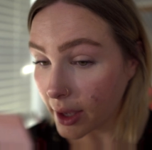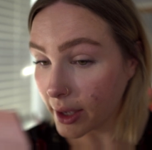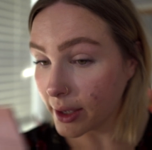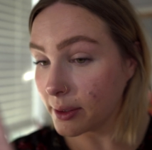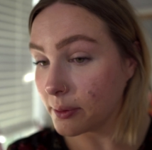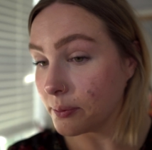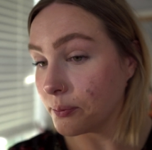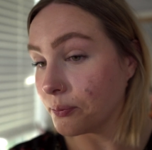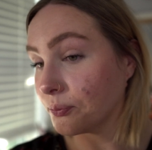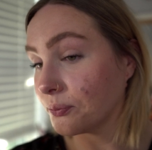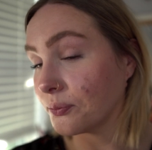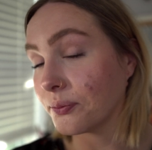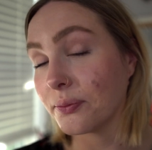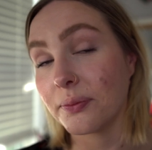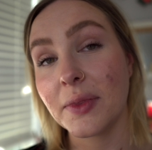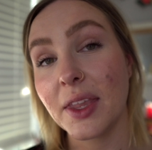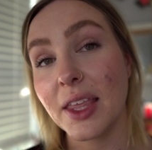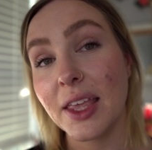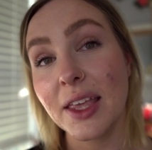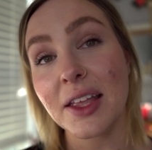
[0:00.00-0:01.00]
I'm
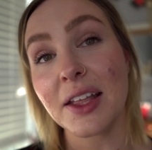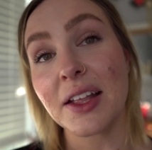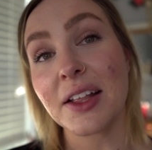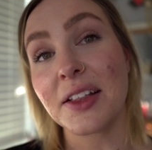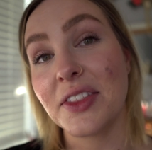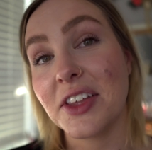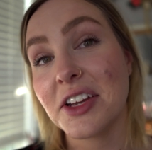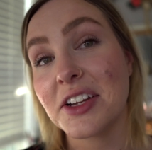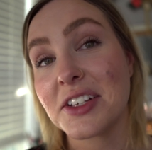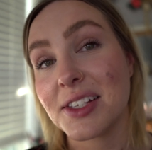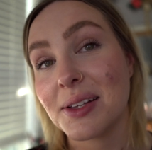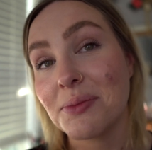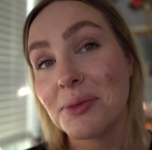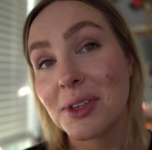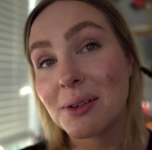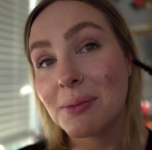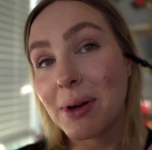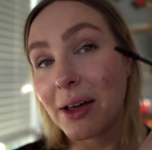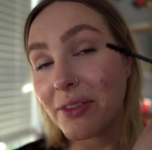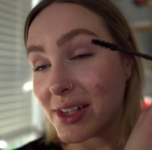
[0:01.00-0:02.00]
There's
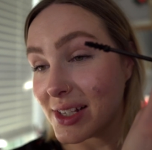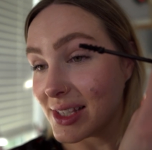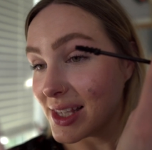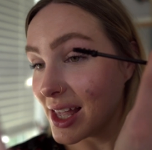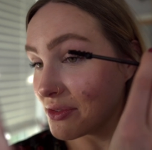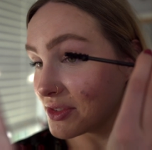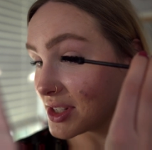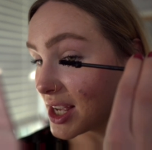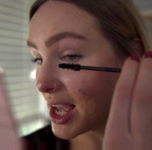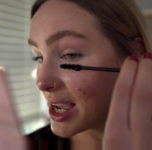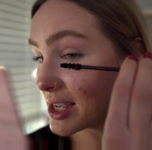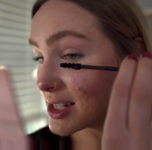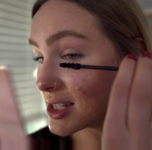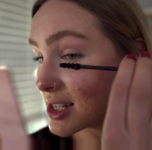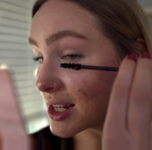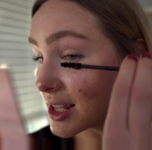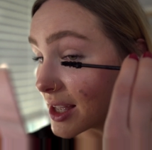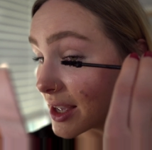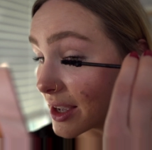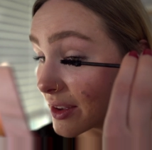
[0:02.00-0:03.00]
something about this left eye
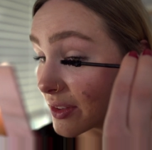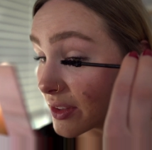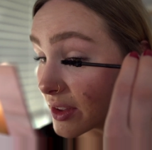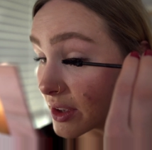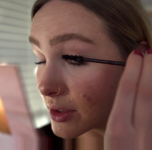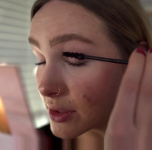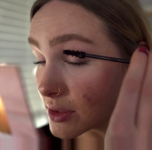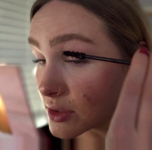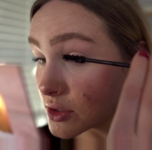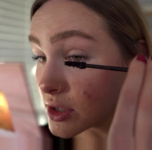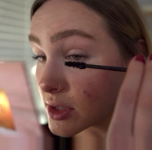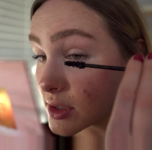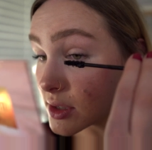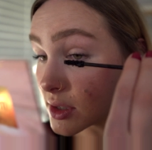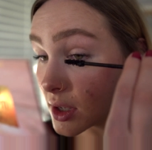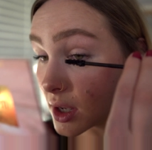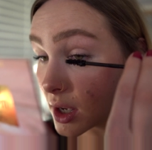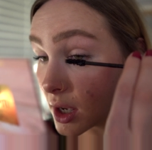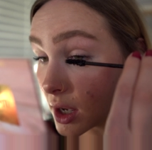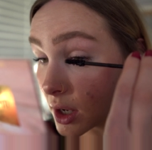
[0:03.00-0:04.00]
today that is just
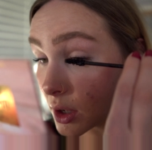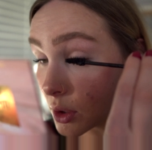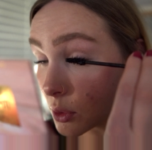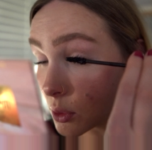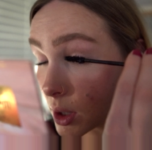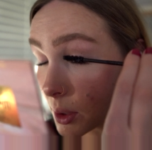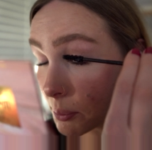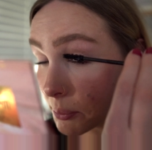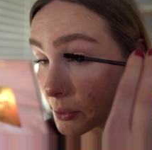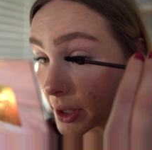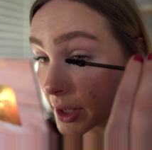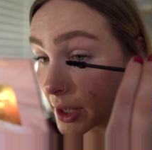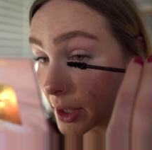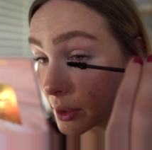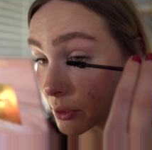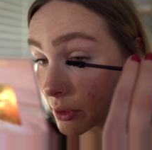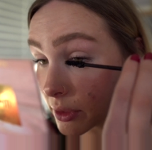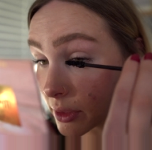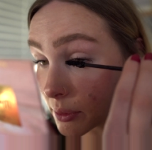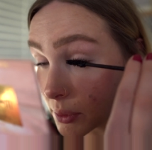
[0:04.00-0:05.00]
not
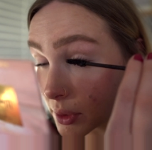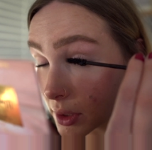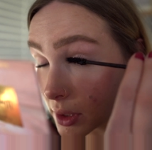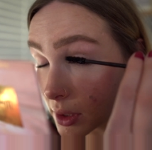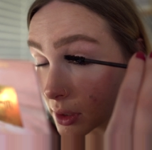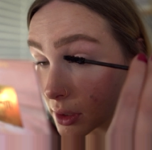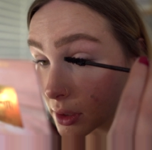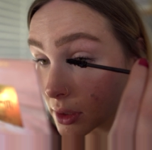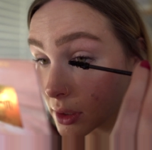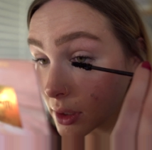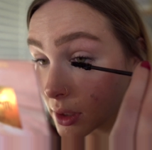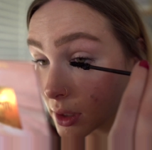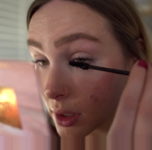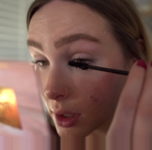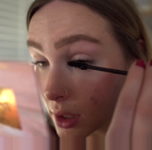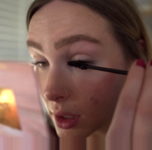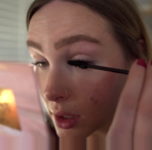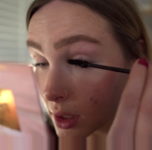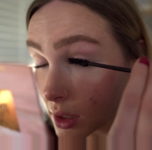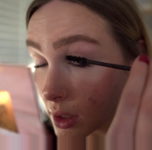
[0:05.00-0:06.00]
cooperating with me.
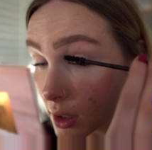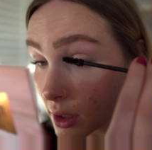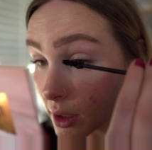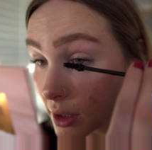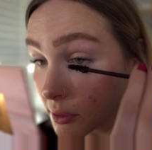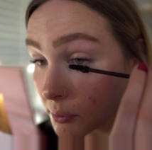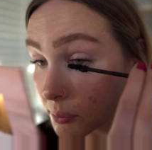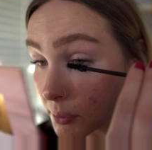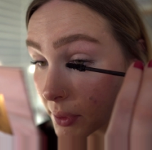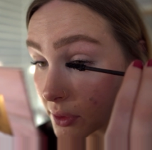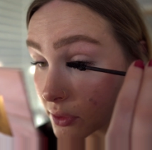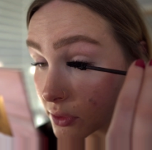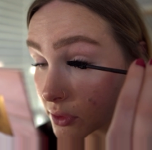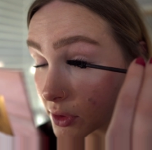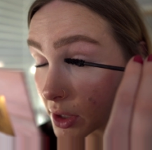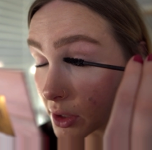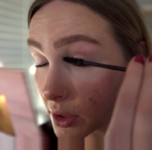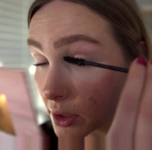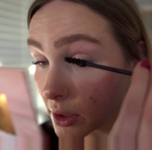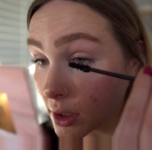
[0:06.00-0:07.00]

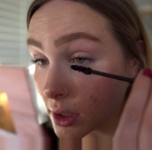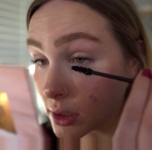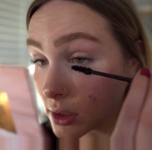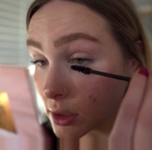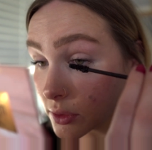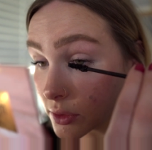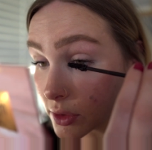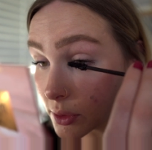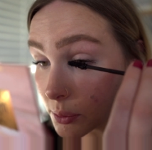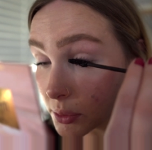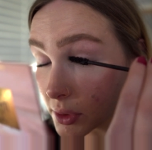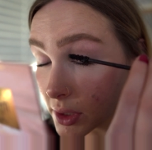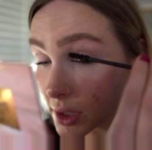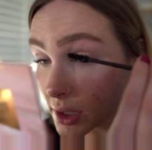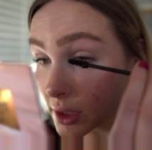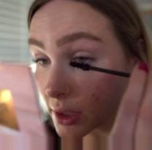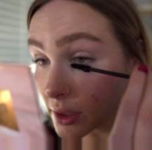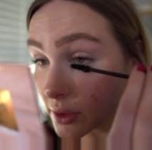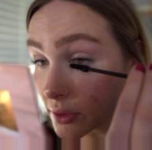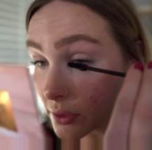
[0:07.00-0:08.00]
Mascara all over the
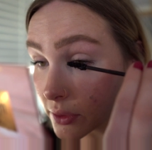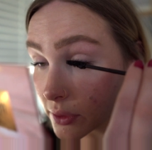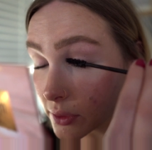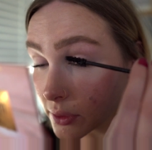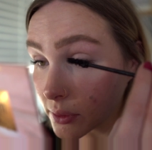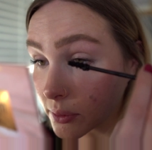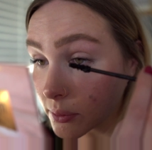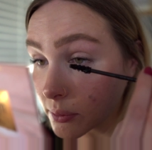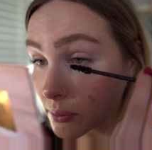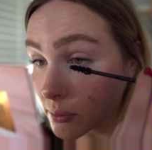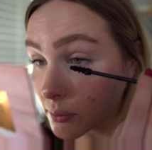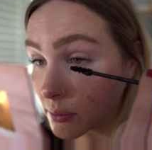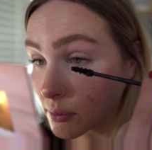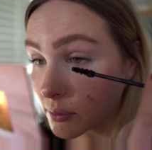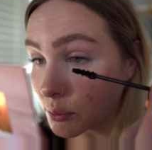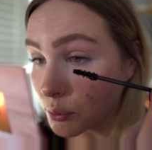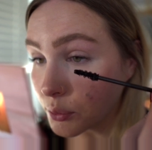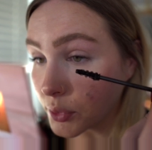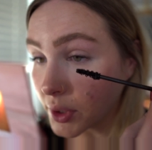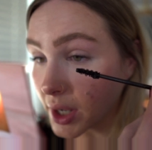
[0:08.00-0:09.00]
place.
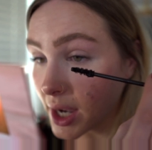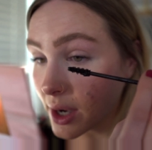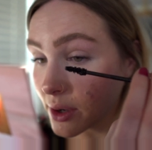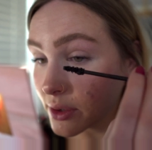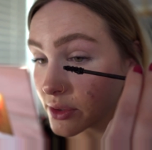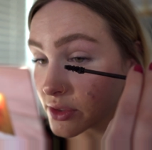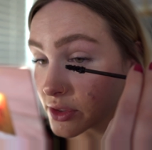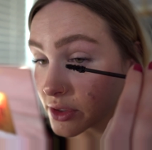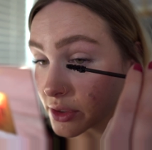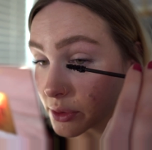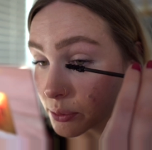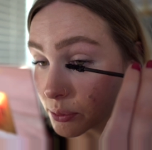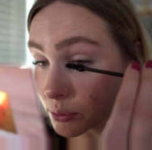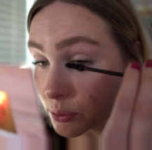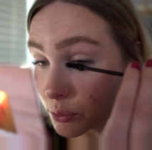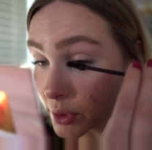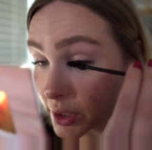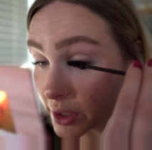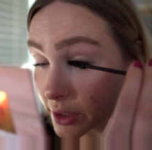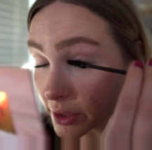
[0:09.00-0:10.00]
Brows are
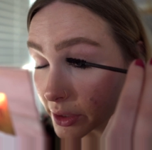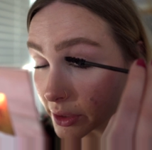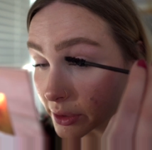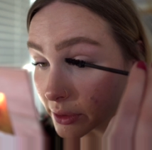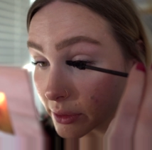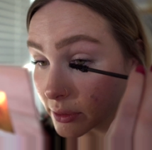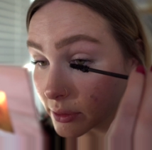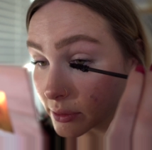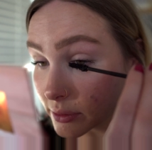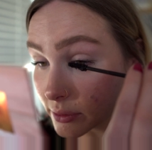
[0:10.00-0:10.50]
weird.